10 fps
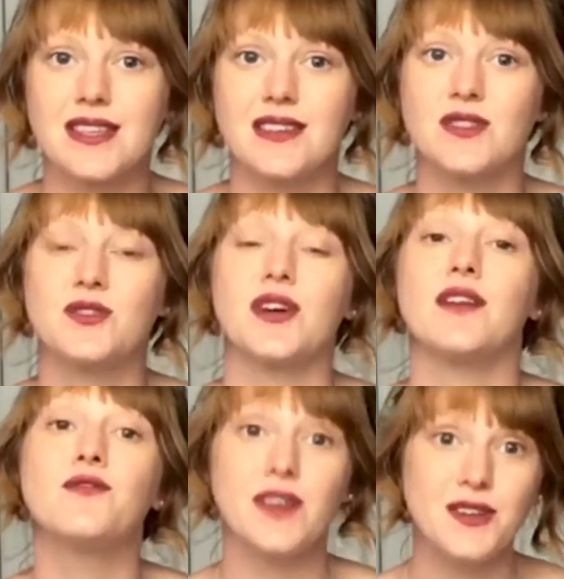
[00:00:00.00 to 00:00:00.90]
is to try
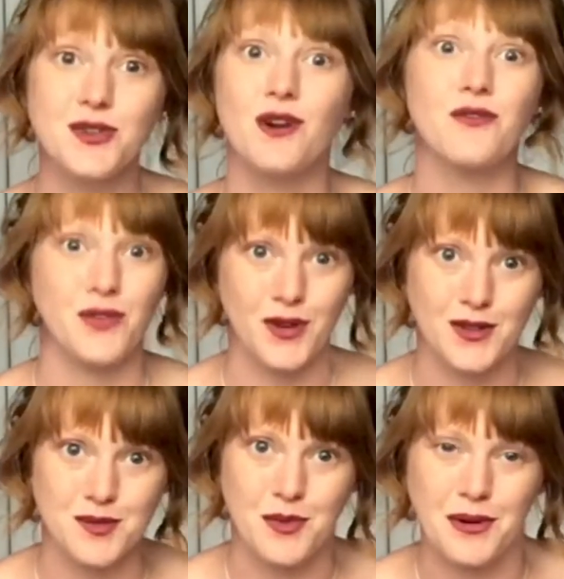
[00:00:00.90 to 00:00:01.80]
and finish off the
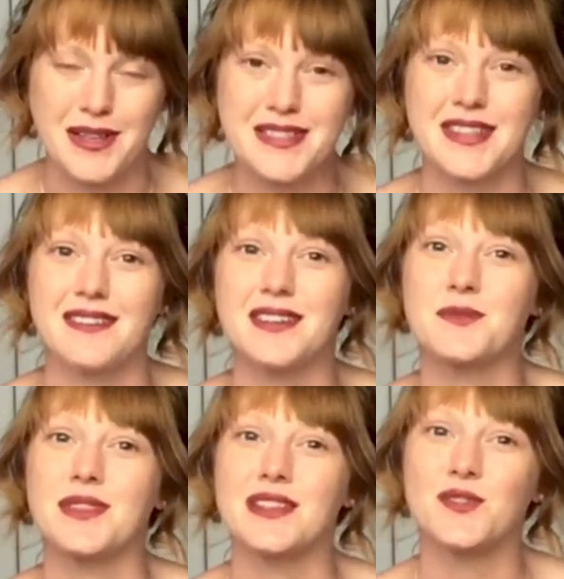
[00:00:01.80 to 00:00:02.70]
Gods and Warriors series
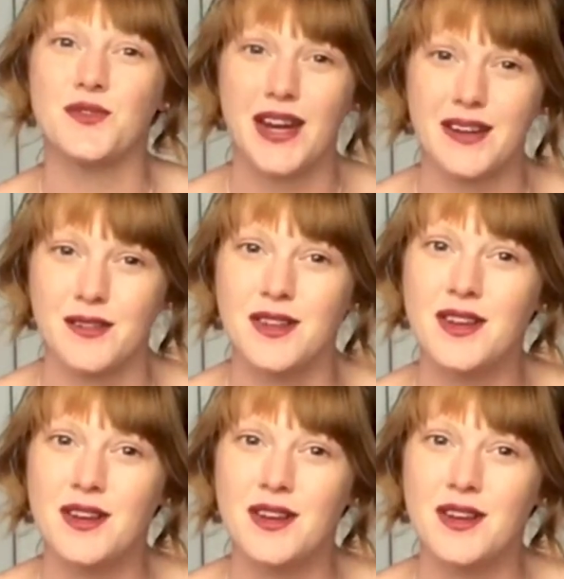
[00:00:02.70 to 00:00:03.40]
with its final